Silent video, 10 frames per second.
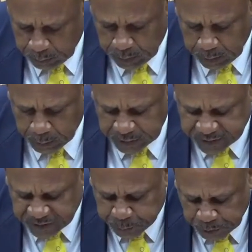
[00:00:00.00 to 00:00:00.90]
Mr.
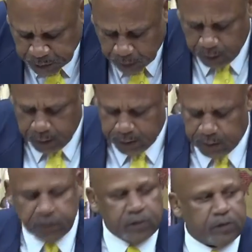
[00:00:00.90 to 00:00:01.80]
Speaker, and
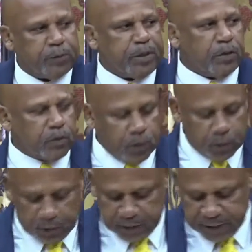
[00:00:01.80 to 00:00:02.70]
you're speaking to
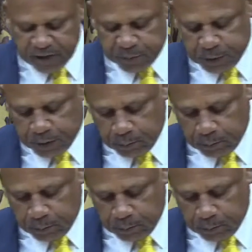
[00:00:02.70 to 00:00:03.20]
the then Speaker,